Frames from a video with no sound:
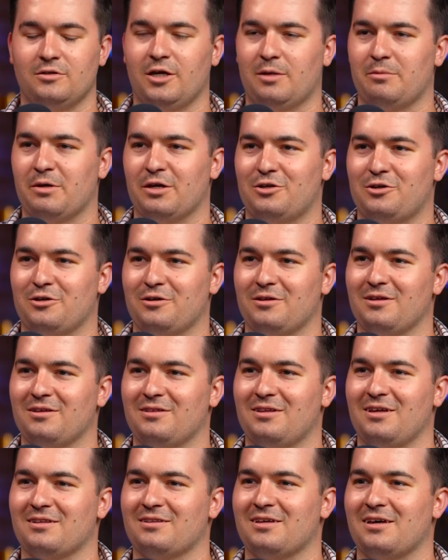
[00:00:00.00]
Make sure
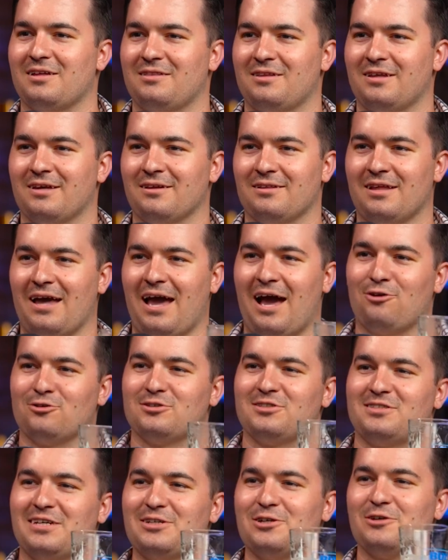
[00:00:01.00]
that the house
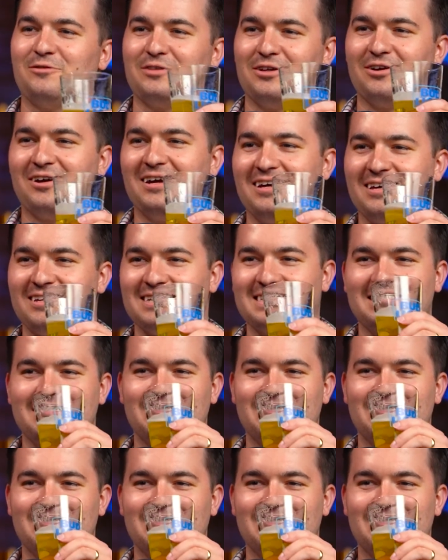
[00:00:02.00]
stayed over their head.